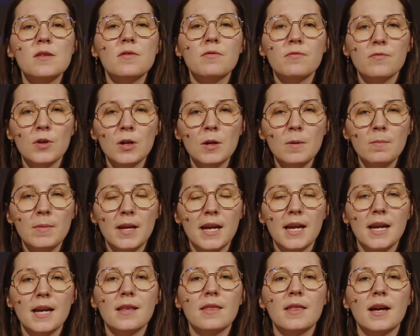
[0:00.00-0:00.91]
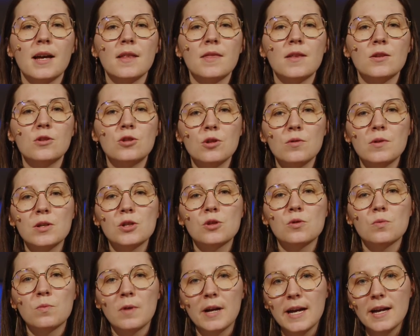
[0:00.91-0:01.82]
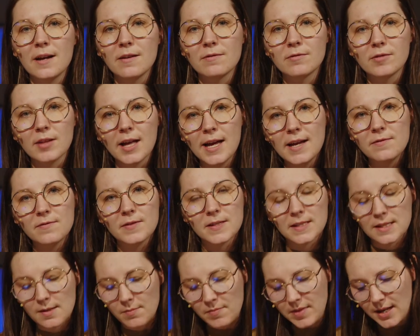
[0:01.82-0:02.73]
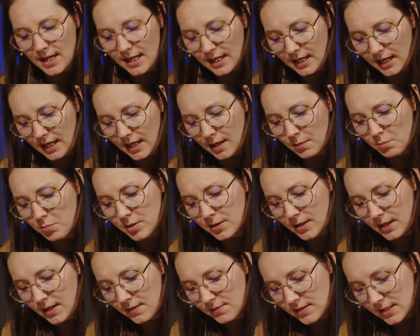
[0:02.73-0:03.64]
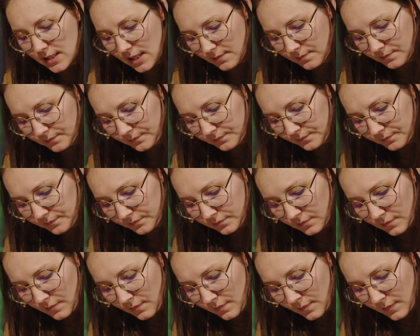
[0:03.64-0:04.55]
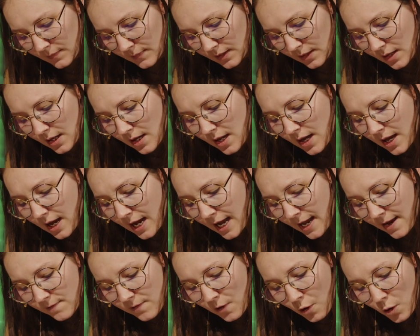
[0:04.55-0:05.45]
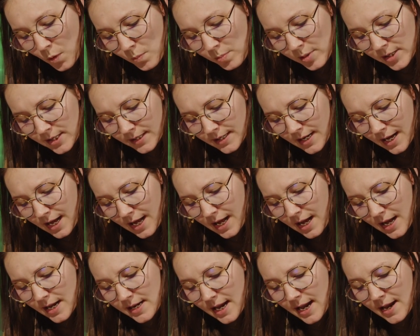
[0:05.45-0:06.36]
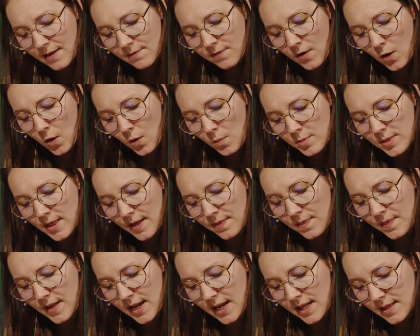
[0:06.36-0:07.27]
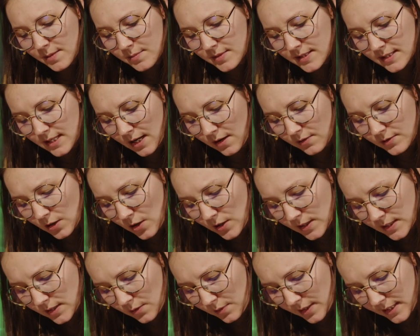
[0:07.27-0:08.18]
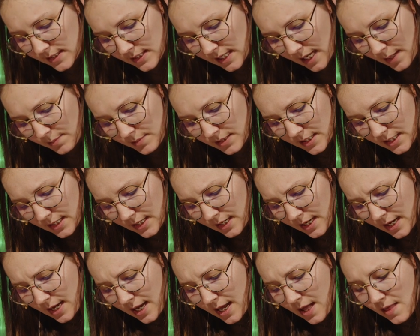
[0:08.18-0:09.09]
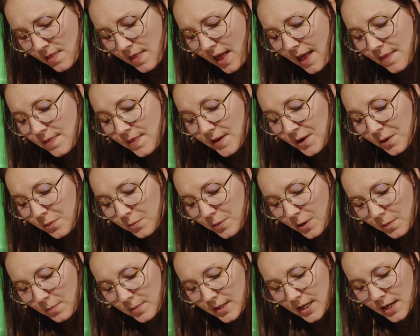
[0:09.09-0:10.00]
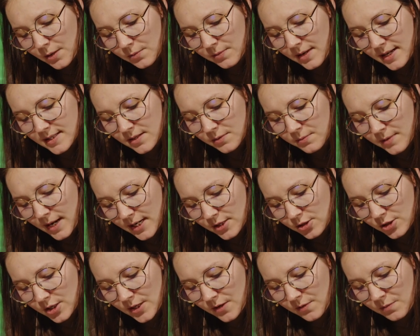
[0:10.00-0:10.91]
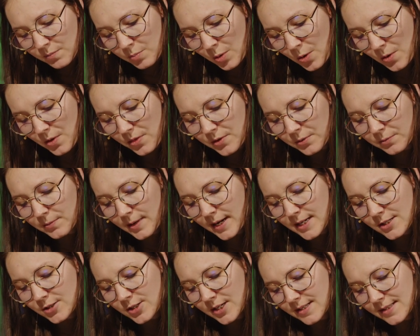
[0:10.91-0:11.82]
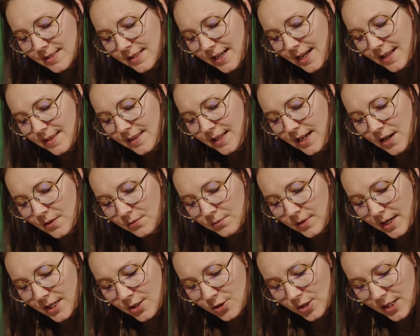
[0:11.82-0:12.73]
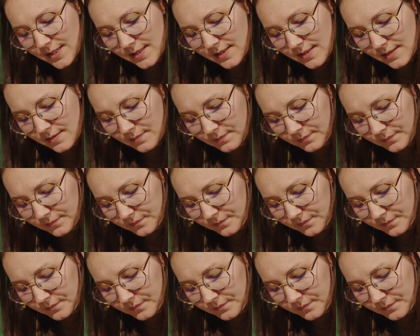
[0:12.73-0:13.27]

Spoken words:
affirming that the Jewish way of life is something he believes in. "I have hope in a God. I have hope that they themselves also accept, that there will be a resurrection of both the righteous and the unrighteous.